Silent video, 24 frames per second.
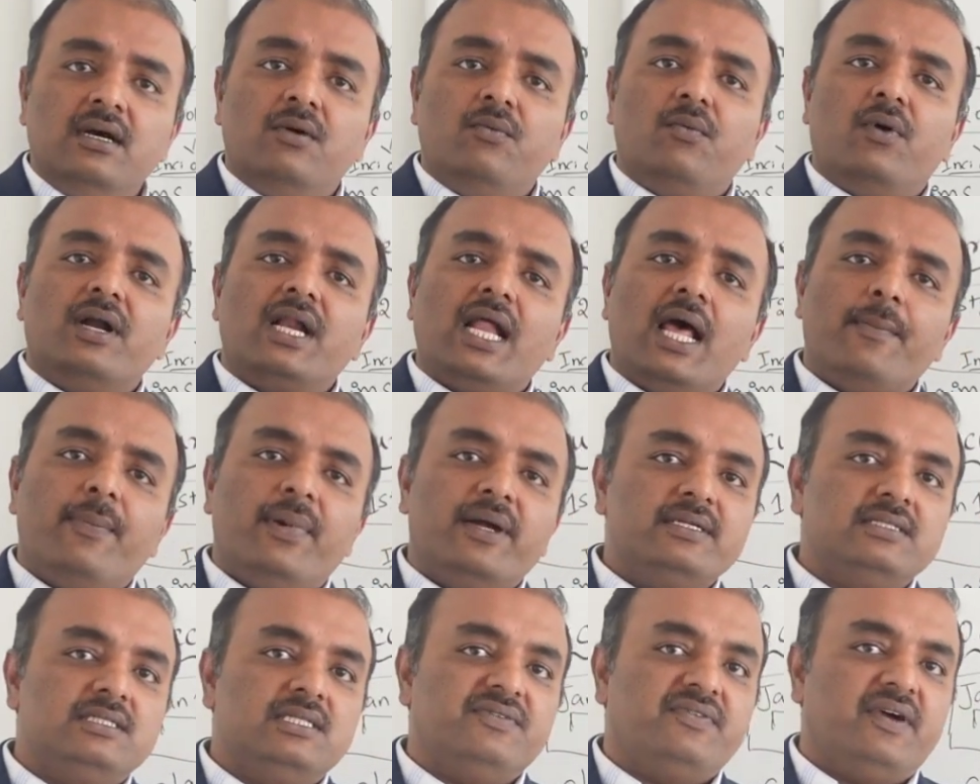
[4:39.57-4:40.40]
What
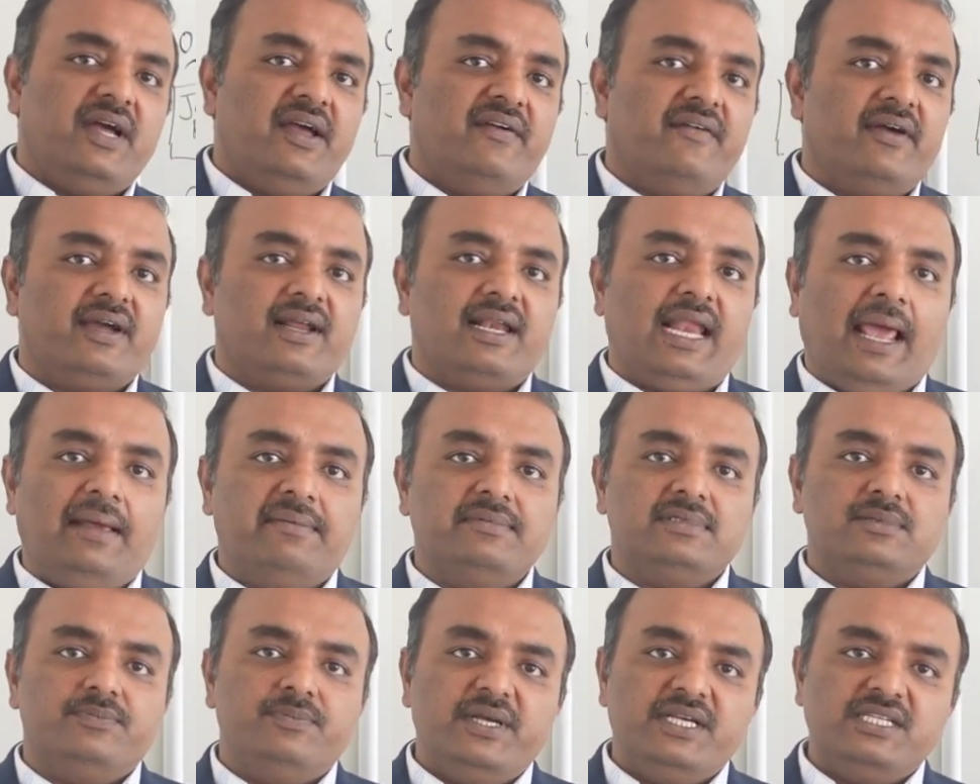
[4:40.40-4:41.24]
happens if I have a
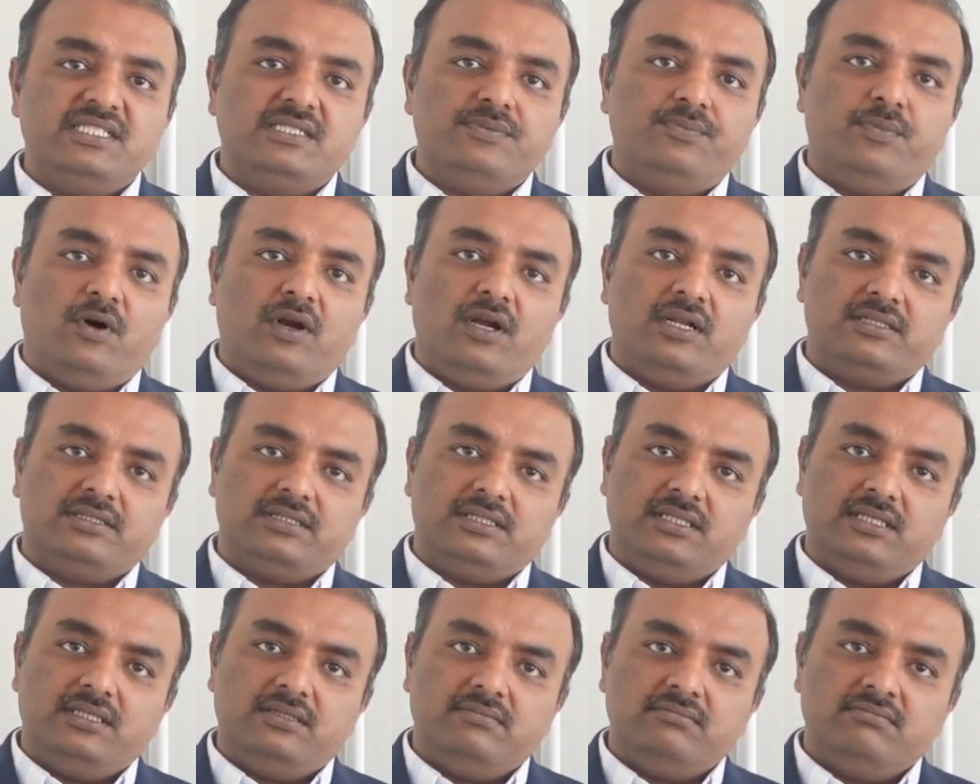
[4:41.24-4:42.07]
claims based
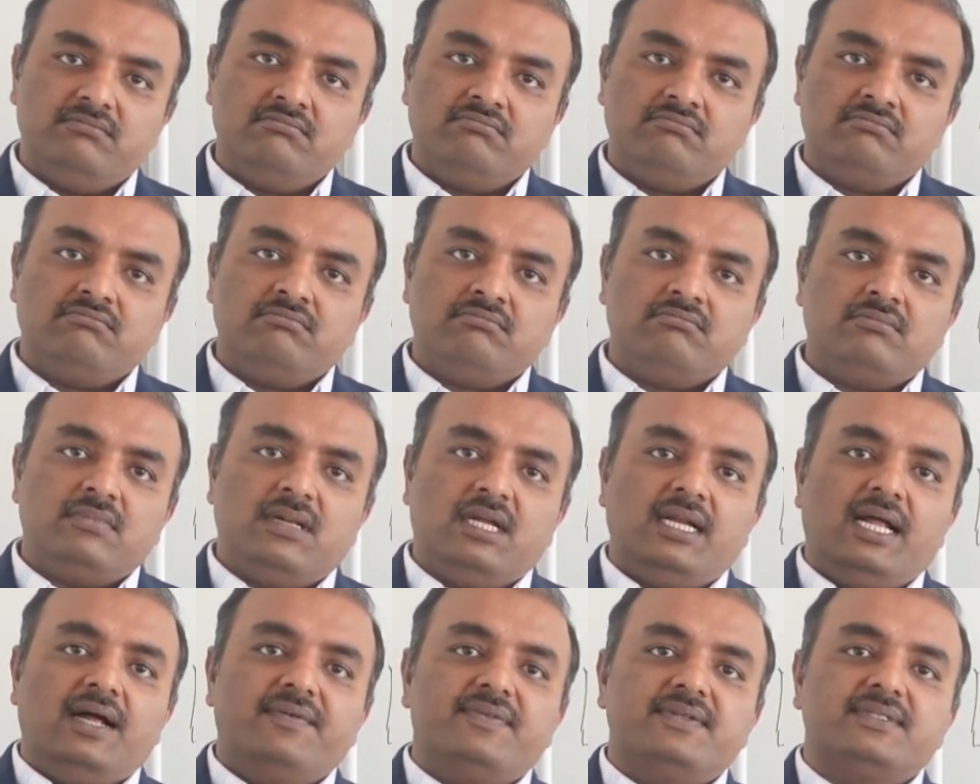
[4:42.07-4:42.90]
policy
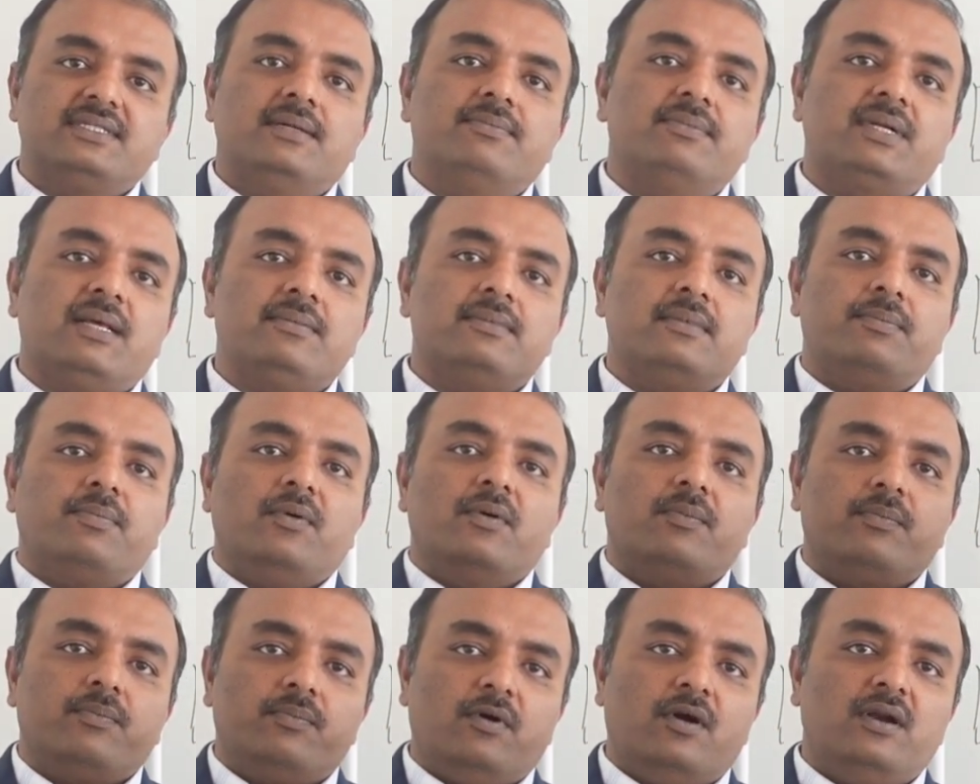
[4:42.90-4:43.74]
and after some time the
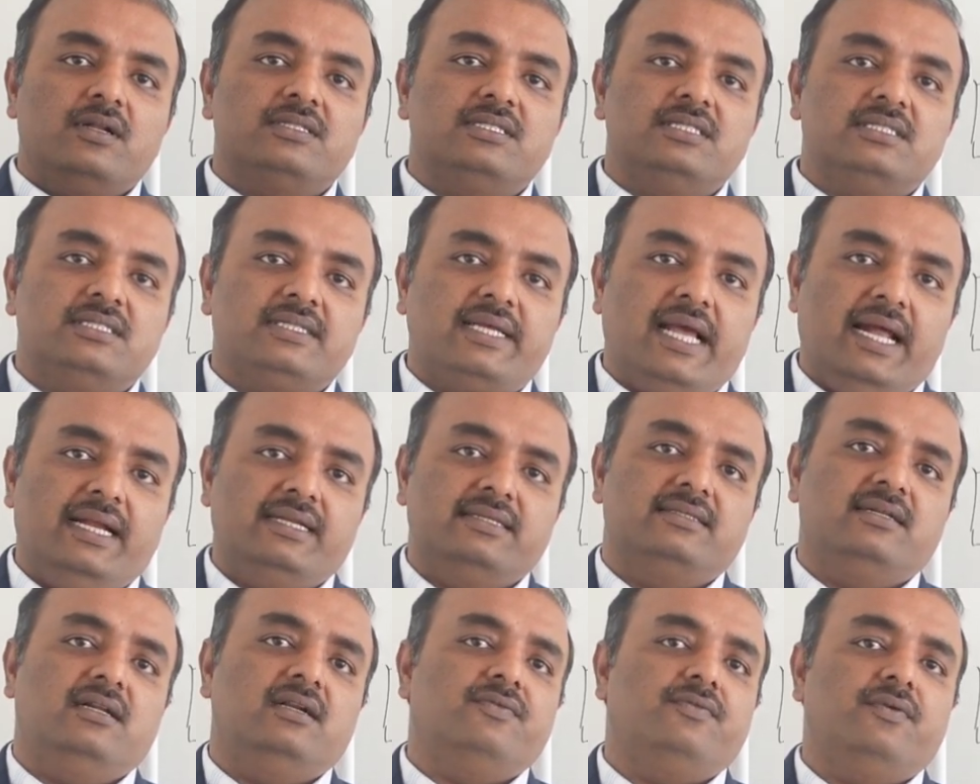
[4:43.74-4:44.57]
policy is
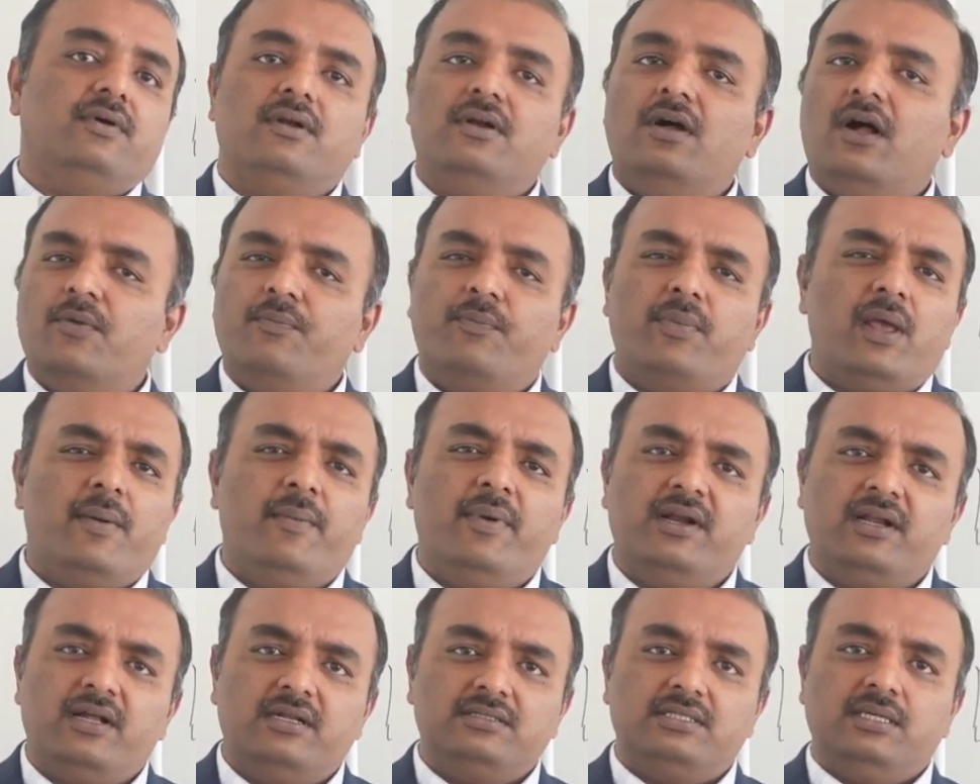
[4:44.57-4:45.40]
cancelled for
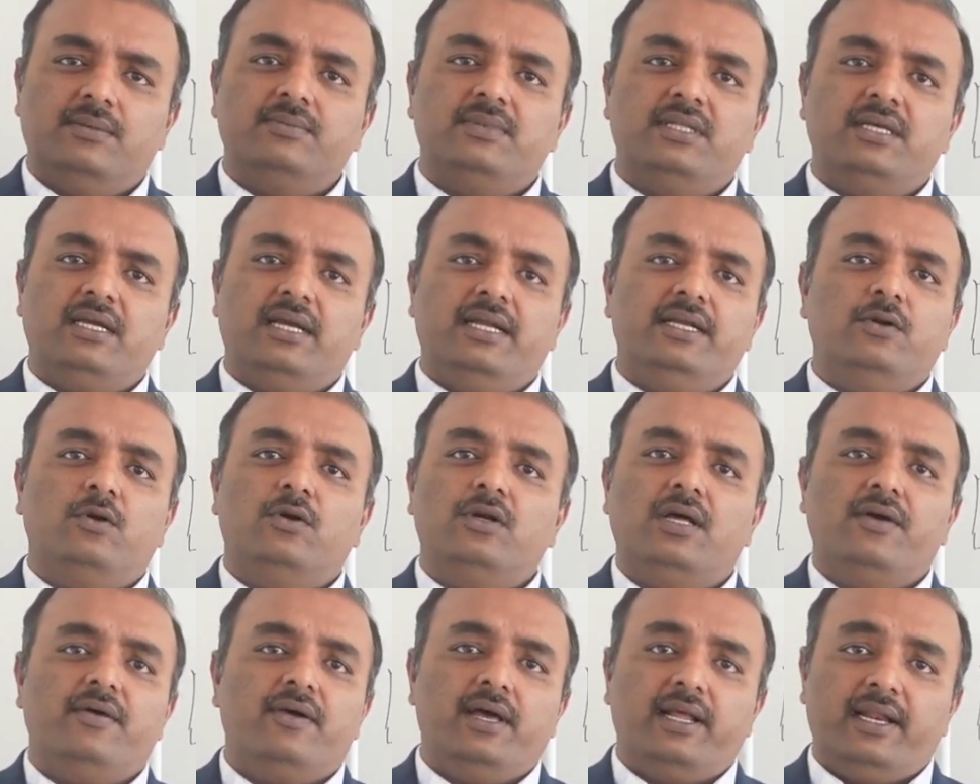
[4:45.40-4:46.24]
non-payment or something, I
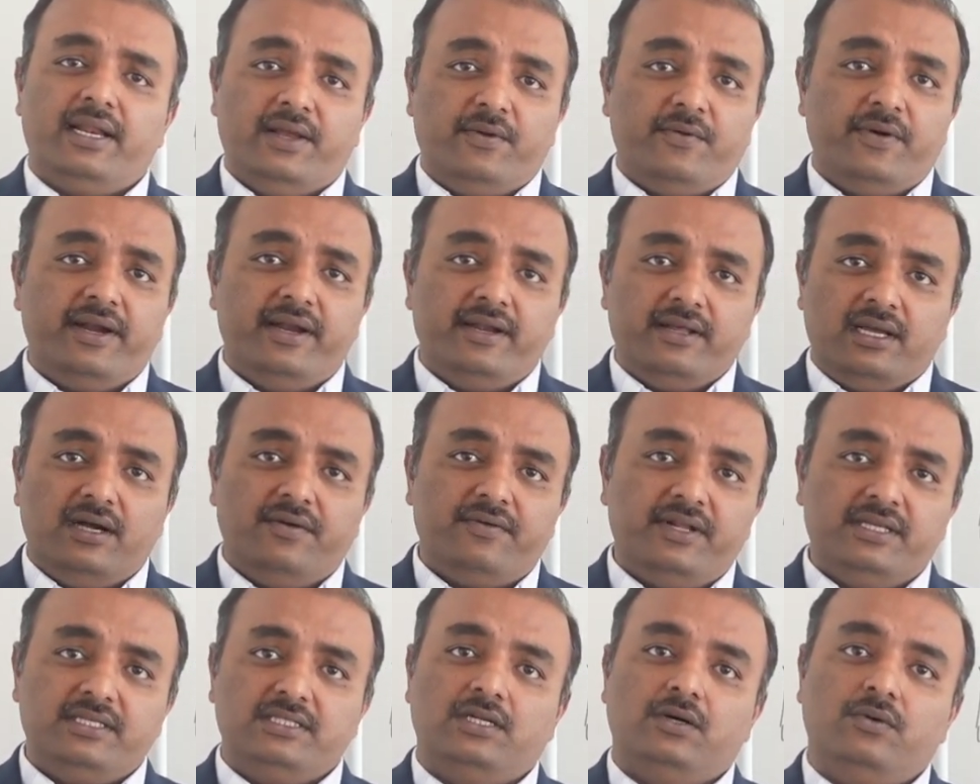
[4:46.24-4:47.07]
don't have required
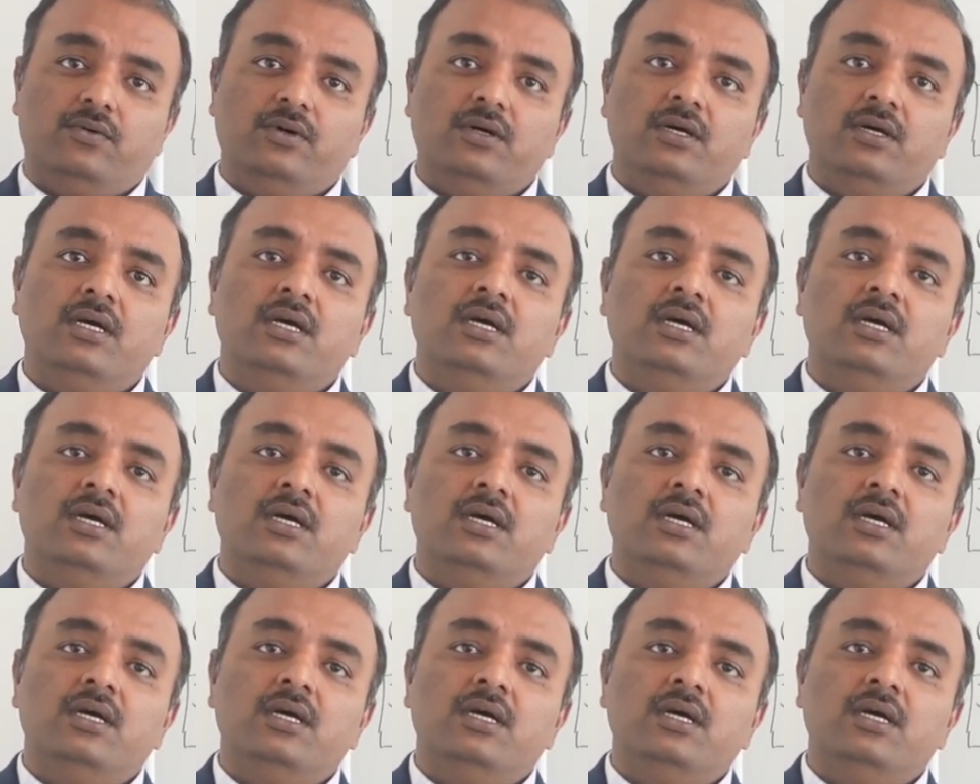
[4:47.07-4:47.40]
coverage now.